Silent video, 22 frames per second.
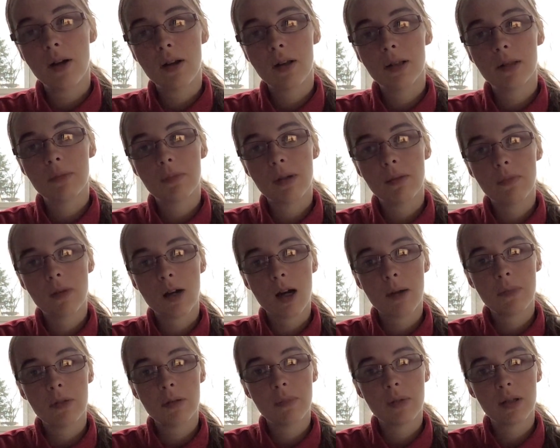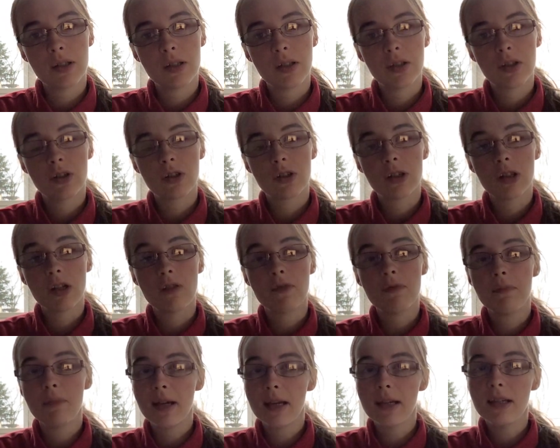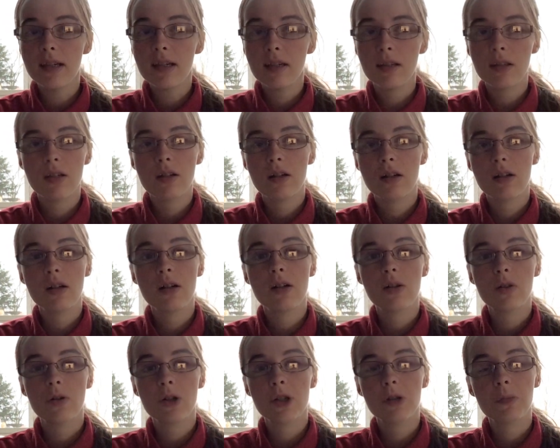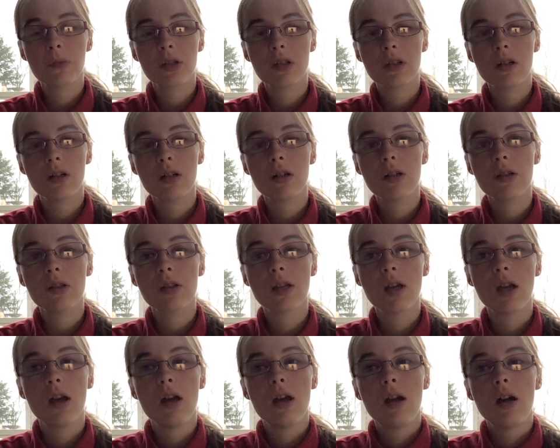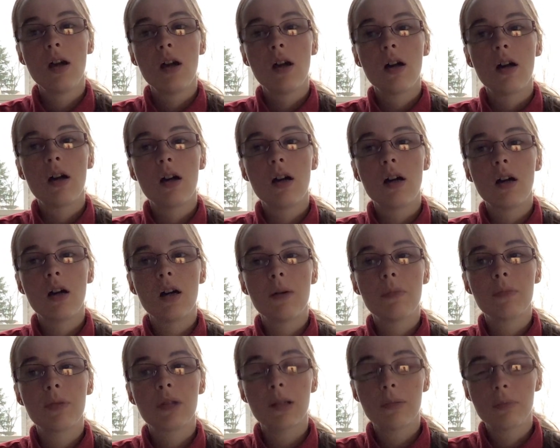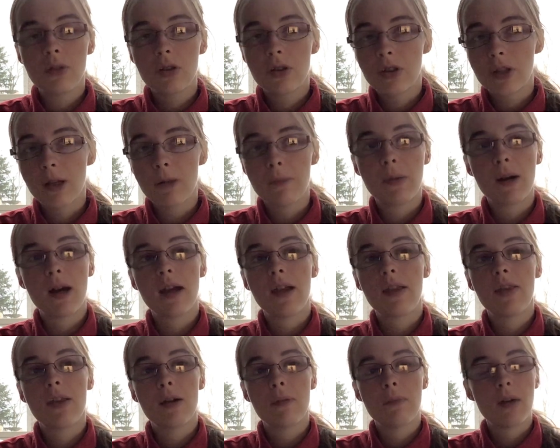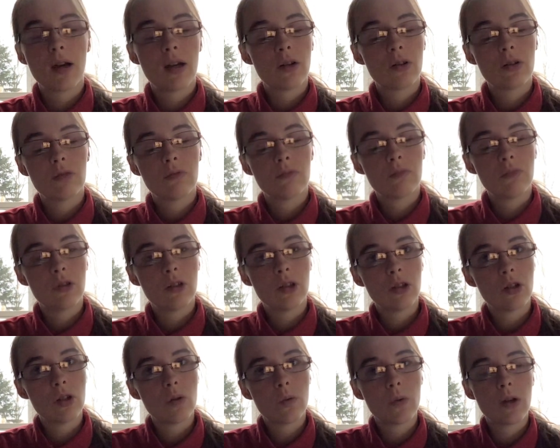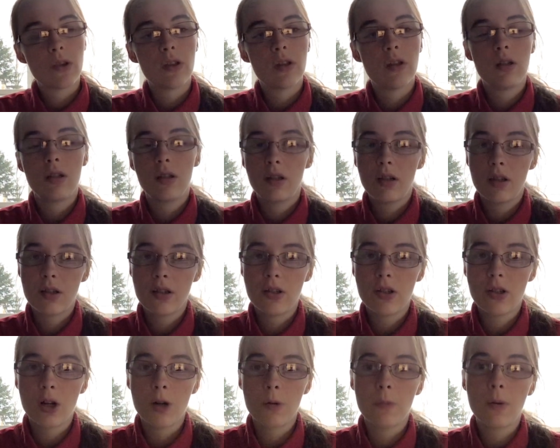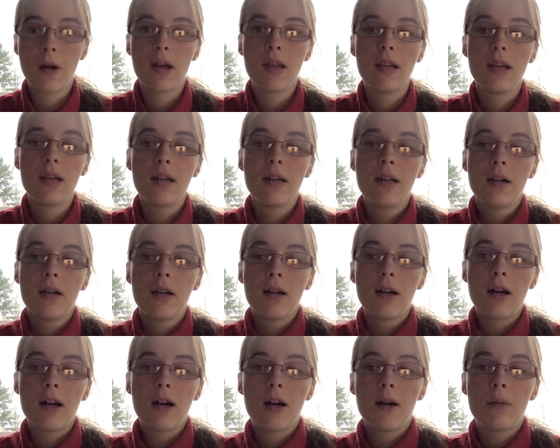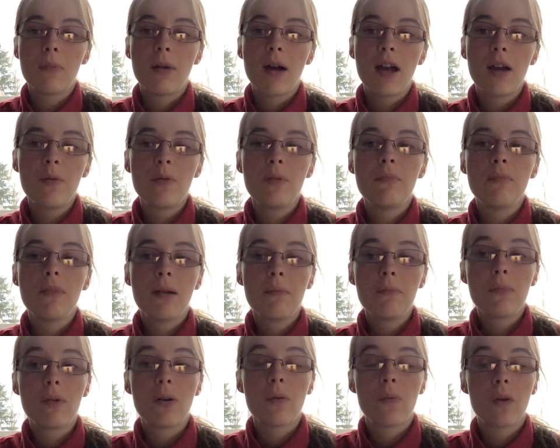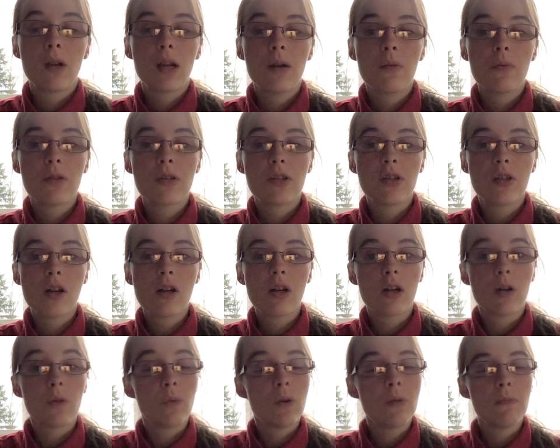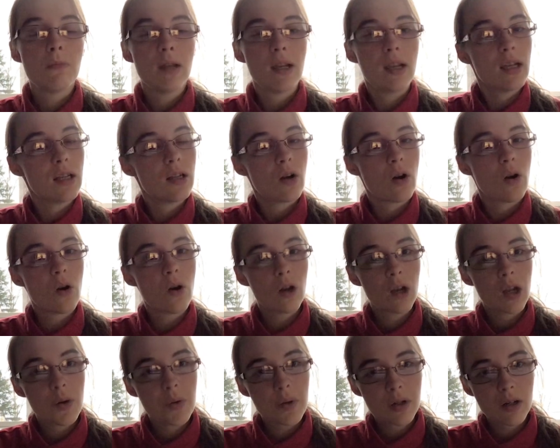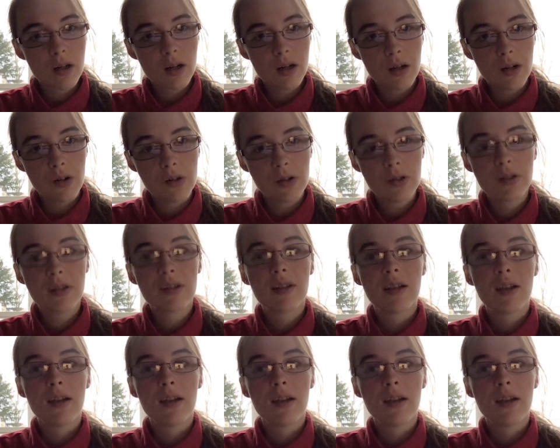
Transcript: mom and my sisters love making the Christmas cards. Some years they buy them. I don't know what they did this year, but I remember when I was younger, we made all our cards.